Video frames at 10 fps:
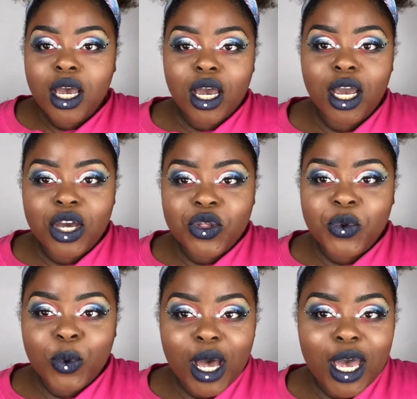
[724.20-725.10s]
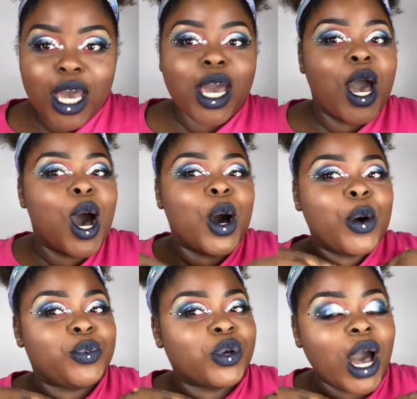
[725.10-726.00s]
Either way, I hope
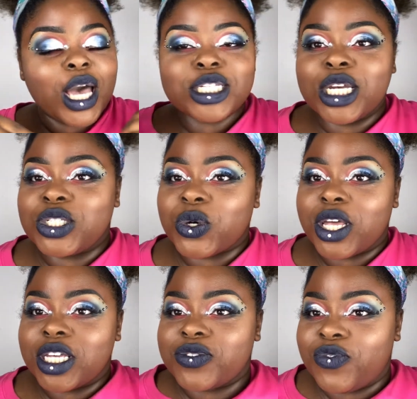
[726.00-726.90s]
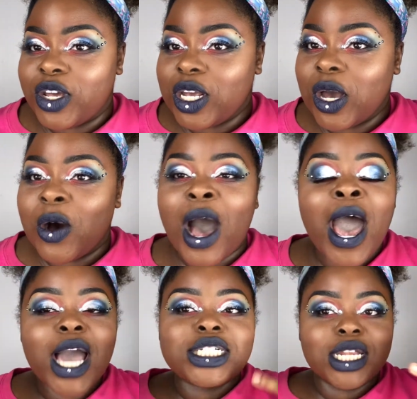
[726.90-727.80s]
you guys enjoy this video. I
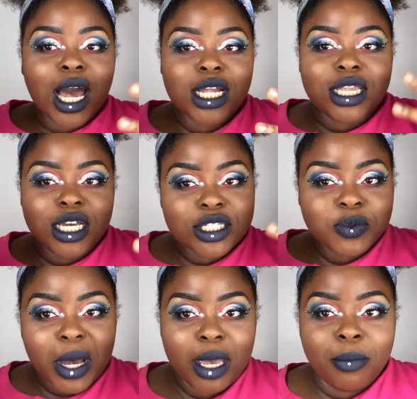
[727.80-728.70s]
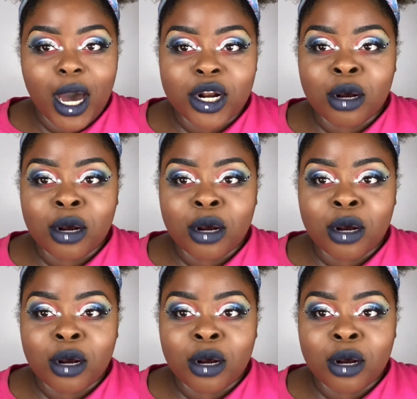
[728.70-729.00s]
actually like this way better.